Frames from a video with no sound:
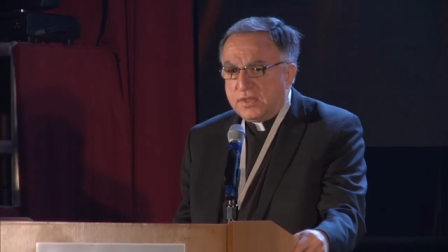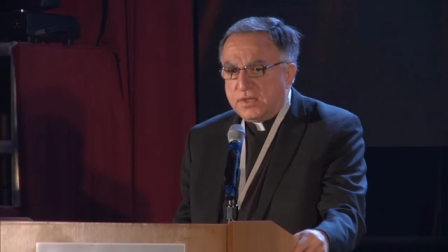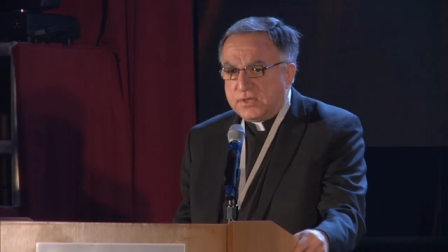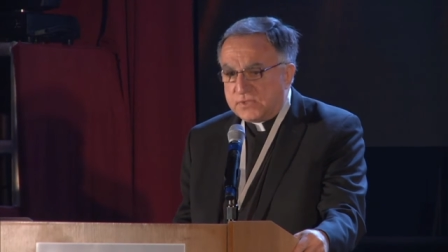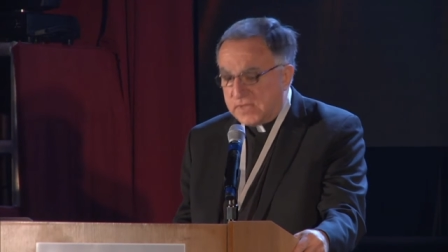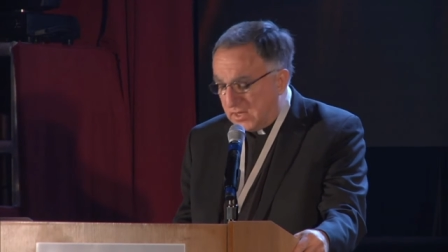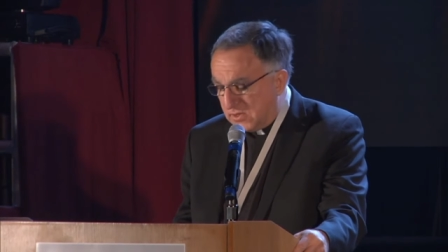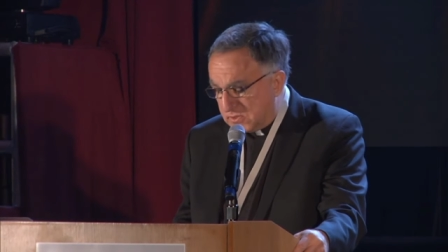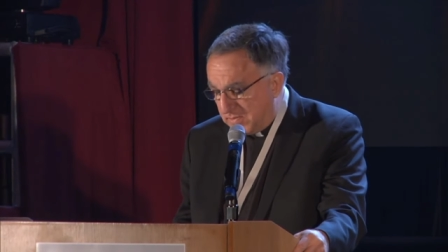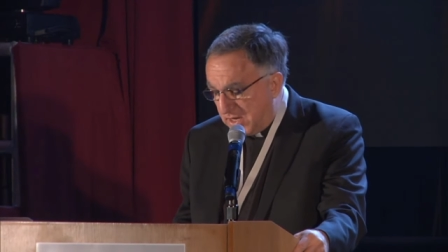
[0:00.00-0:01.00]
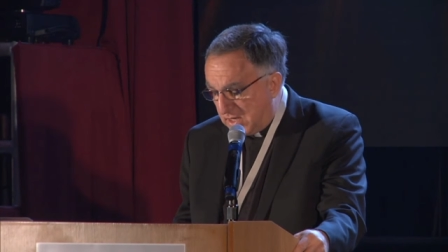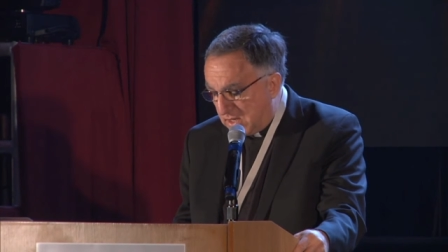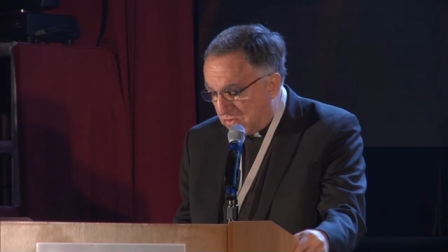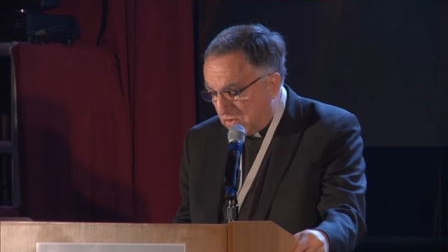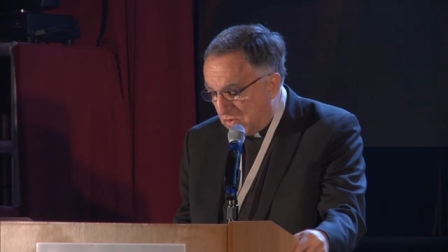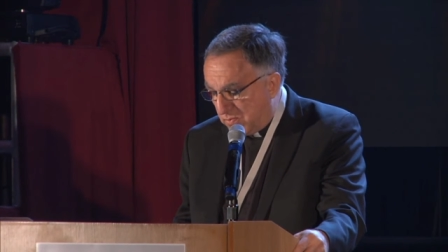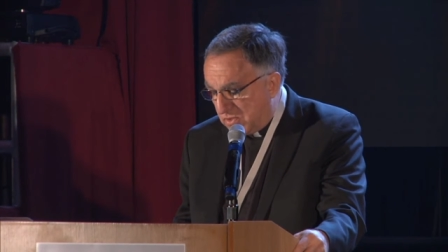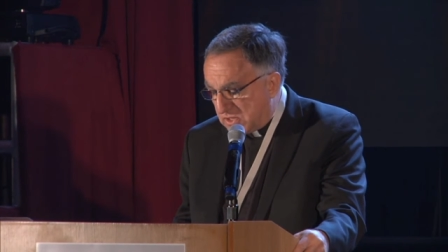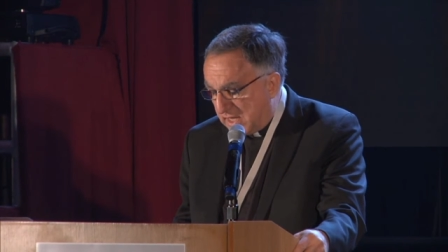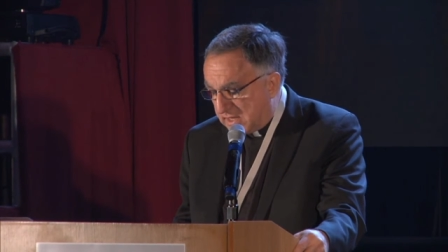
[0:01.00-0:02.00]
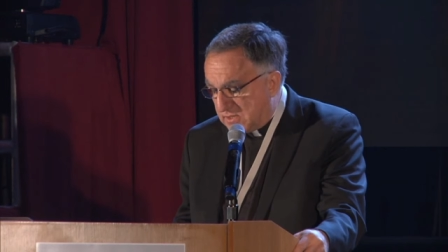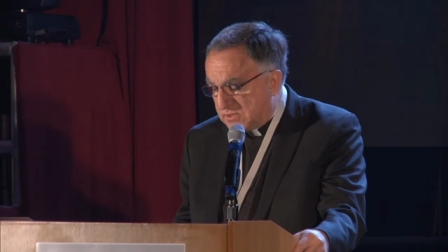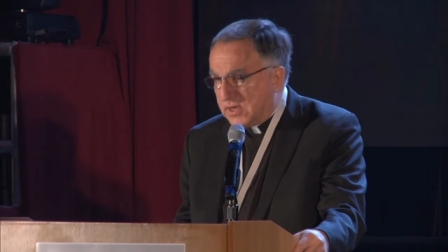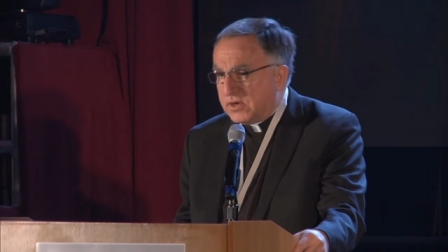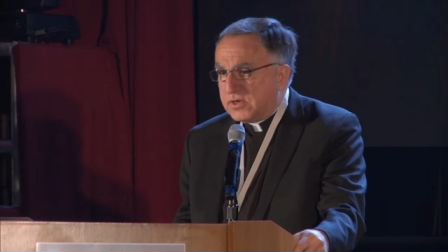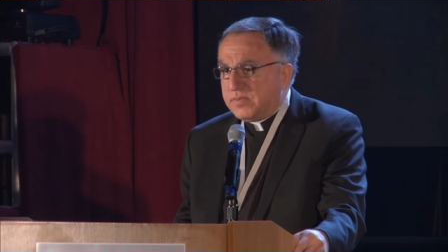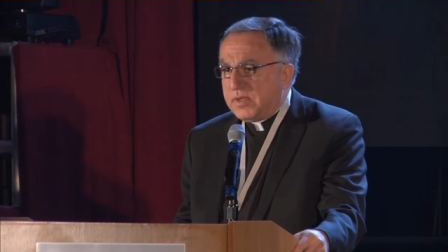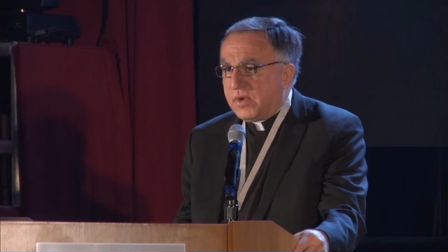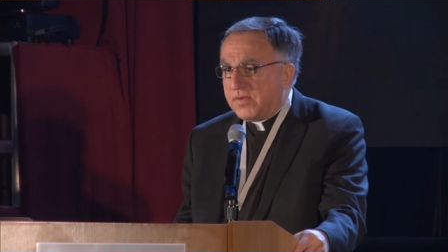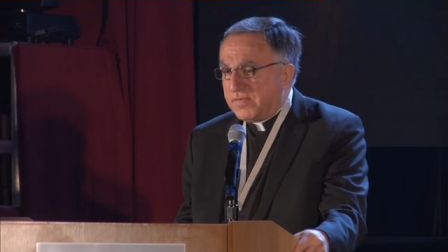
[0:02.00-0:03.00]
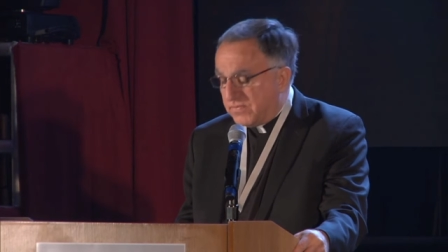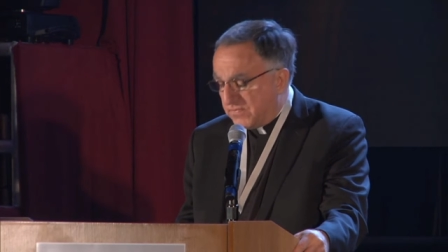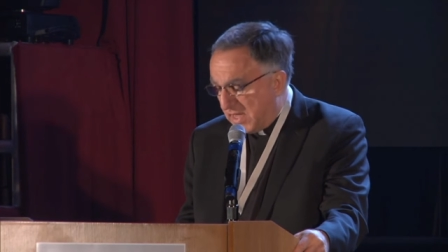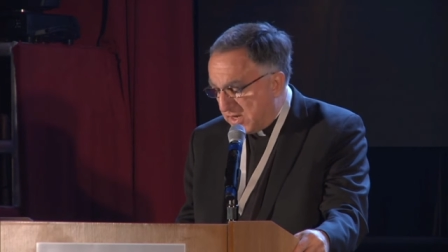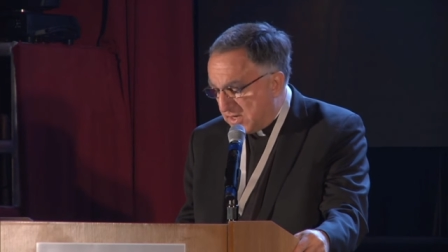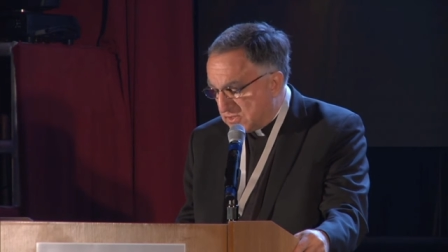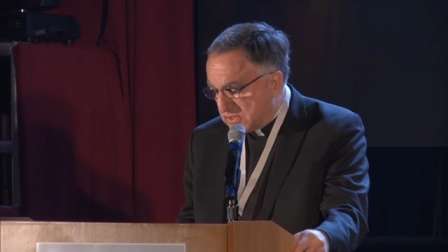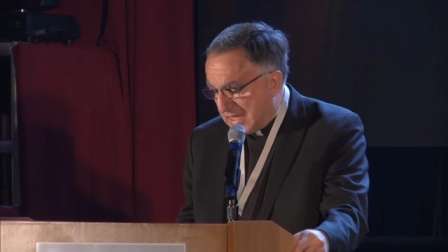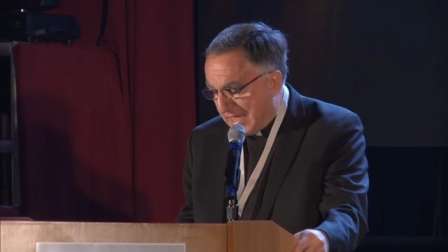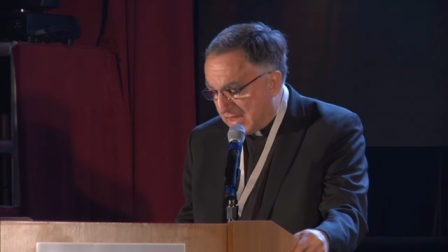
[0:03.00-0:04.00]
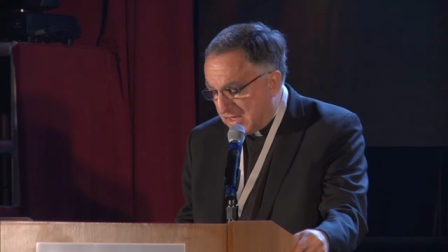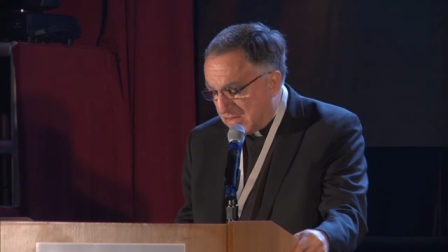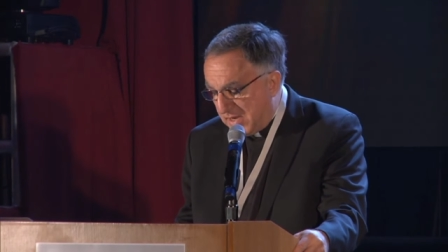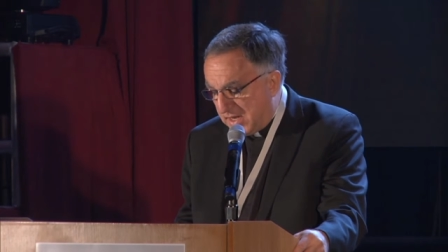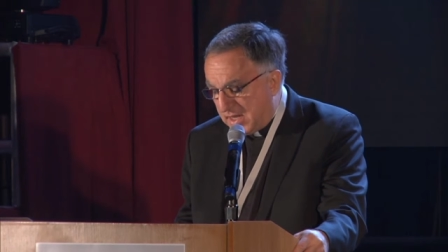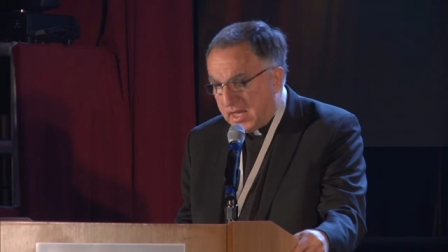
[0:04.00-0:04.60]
the DeSales Media Group, which I consider to be one of the finest Catholic media